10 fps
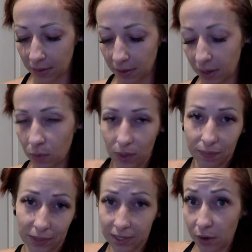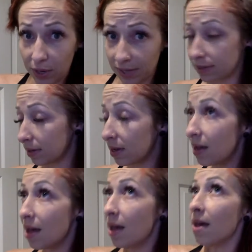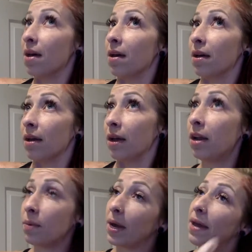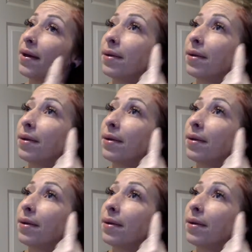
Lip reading: and like, well, that's how it is. Anyway,